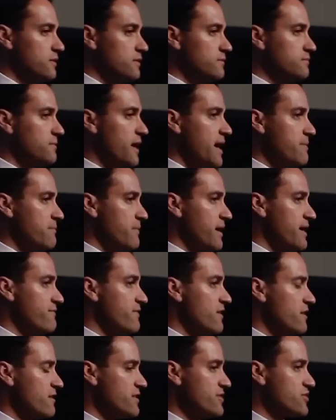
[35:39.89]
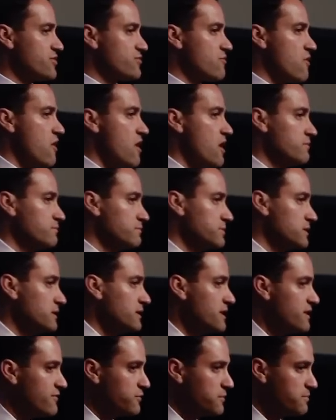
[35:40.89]
My very strong
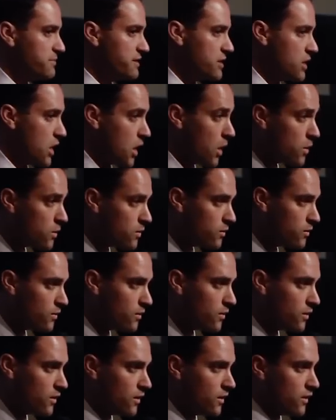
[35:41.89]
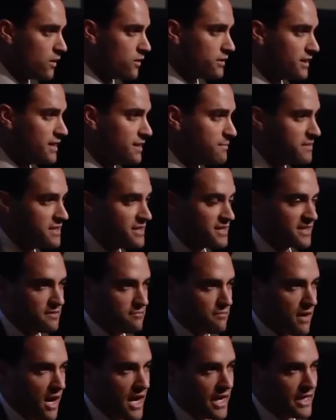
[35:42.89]
belief would be no. Keep this in
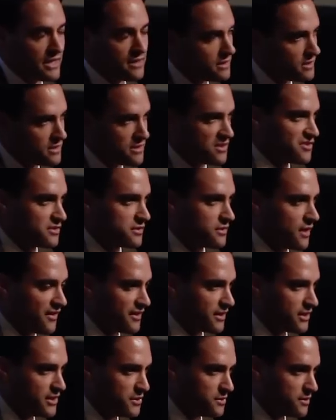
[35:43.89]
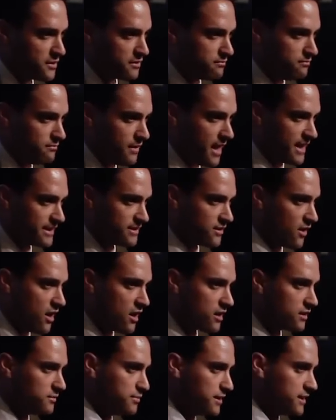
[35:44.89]
mind. This is nothing to do with my
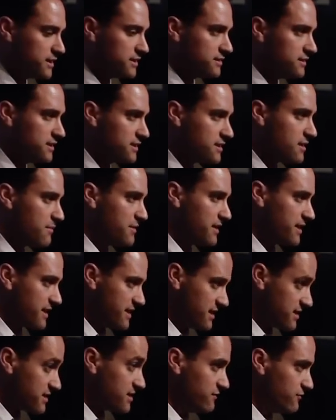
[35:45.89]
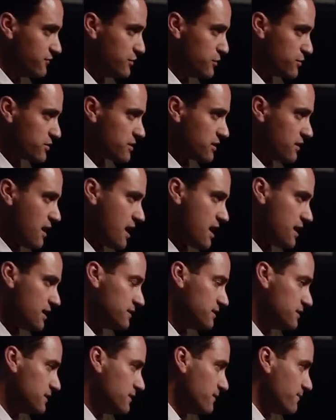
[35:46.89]
talk, but it's something that gets confused a lot,
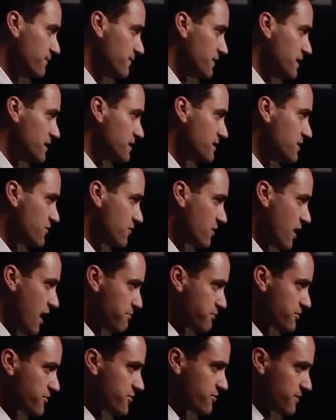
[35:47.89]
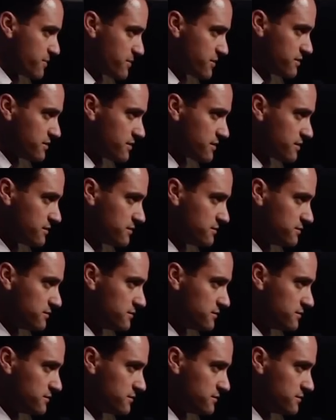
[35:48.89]
is these are not prescriptions,